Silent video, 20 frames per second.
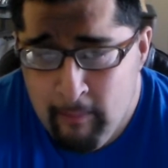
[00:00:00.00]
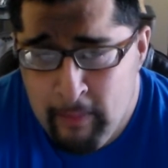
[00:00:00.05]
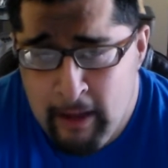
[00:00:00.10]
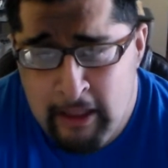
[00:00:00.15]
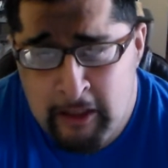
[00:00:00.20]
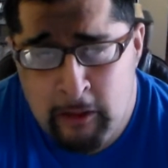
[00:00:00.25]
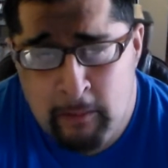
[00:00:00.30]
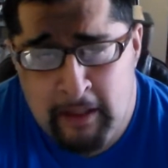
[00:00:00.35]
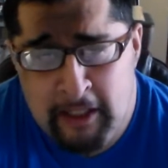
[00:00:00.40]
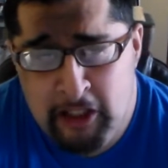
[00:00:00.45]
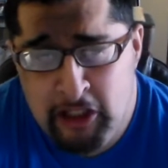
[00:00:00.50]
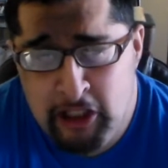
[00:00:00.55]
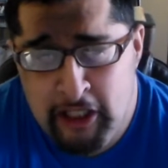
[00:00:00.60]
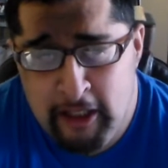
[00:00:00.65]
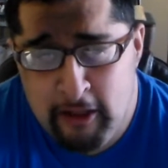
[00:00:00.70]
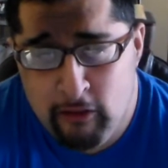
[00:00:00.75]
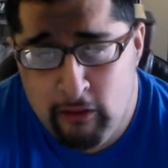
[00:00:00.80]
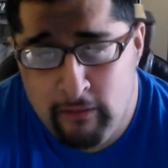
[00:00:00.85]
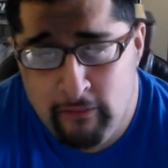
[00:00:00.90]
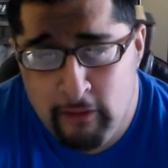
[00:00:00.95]
Possibly
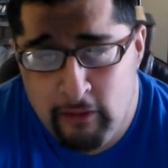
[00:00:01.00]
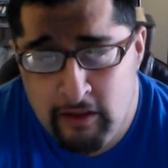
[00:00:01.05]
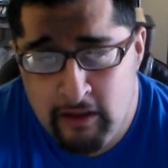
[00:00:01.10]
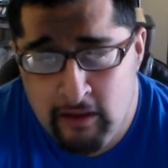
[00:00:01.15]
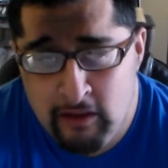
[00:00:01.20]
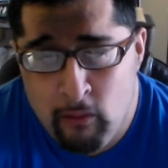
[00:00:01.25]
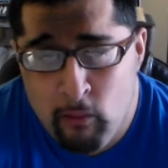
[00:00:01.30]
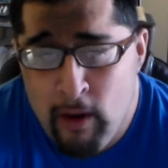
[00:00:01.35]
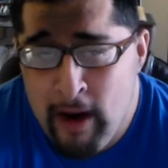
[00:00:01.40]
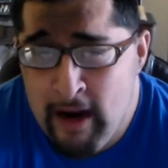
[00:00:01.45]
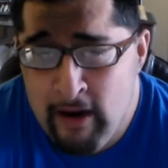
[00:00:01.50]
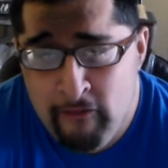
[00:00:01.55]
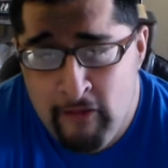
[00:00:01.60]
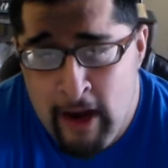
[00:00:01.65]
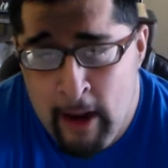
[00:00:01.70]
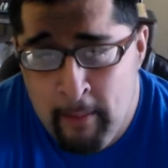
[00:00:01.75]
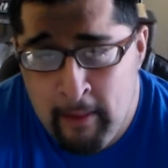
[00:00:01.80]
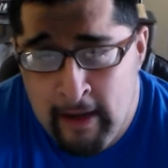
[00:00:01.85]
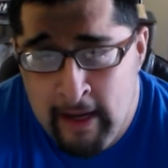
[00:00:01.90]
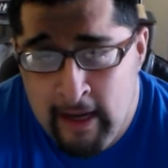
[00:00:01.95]
Shield versus the Wyatt
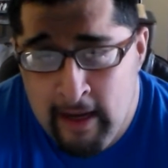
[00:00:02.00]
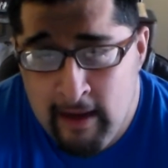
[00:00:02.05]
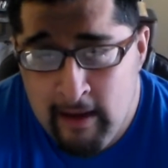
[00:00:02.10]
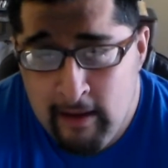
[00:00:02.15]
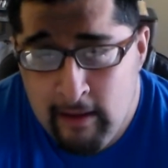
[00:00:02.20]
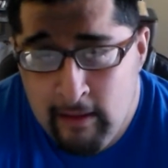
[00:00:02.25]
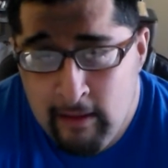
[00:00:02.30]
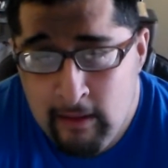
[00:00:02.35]
family,